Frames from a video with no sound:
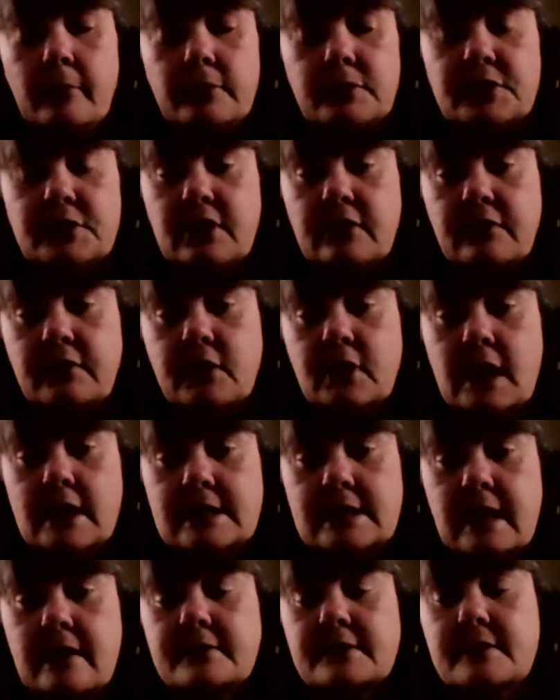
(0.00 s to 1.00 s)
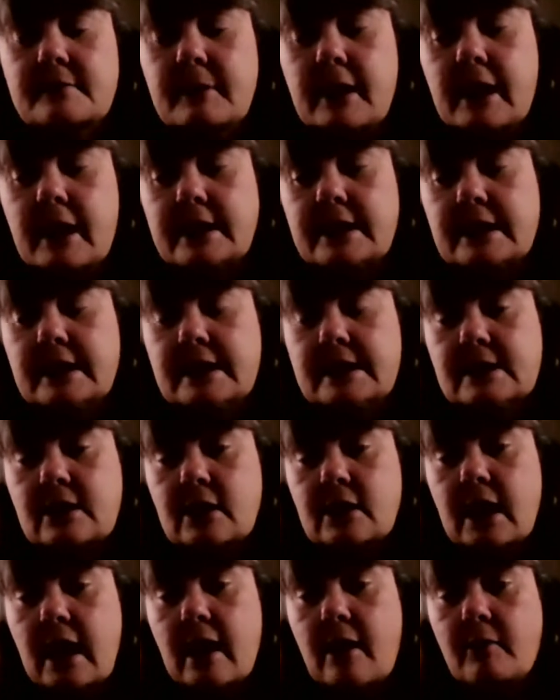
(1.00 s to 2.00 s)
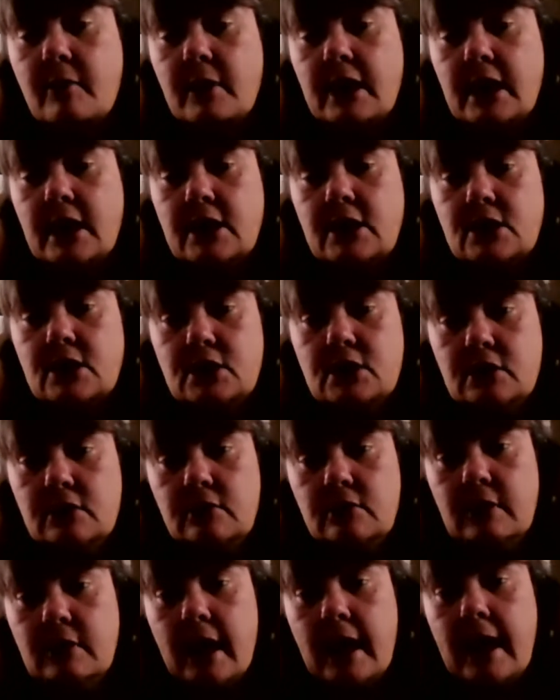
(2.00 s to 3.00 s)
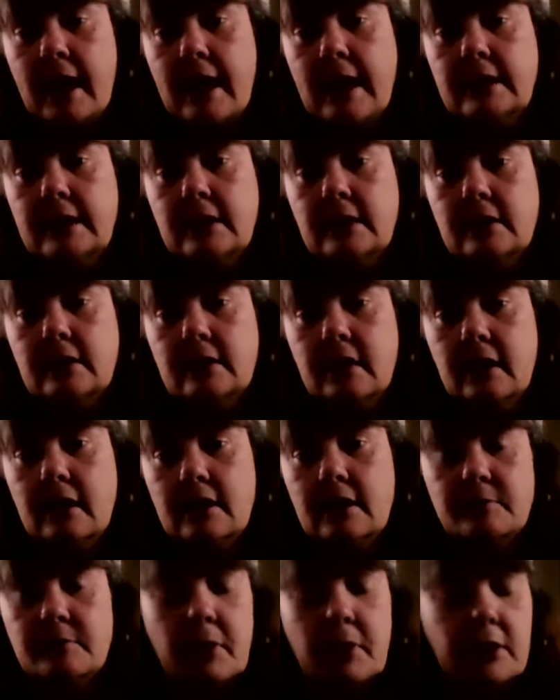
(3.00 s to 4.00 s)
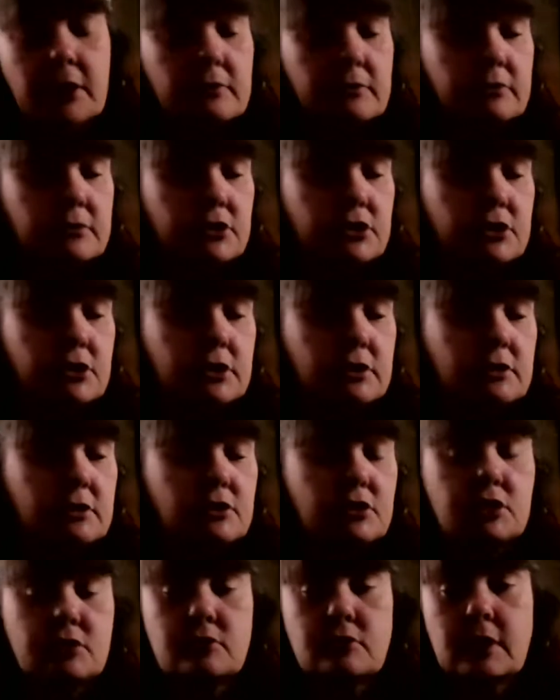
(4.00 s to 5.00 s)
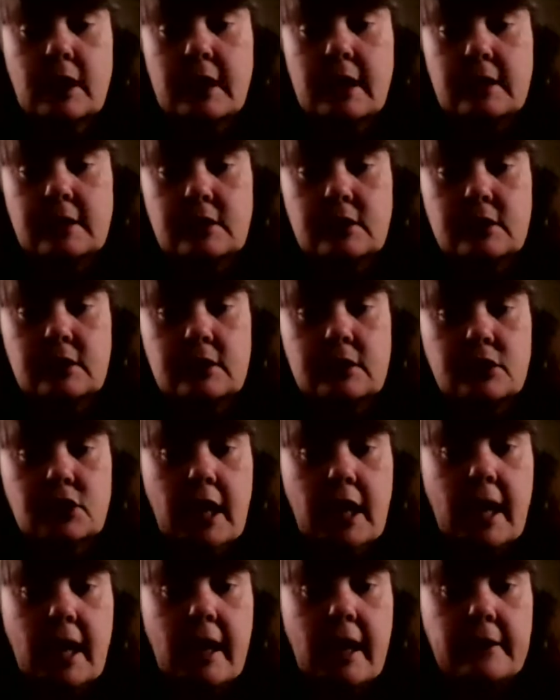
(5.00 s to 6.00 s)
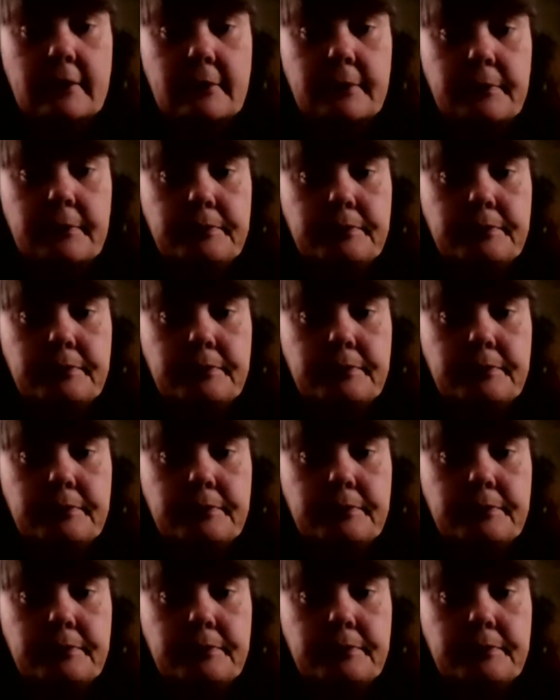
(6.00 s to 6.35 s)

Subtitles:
So if you guys have some ideas on how we can do that, shoot that into the chat.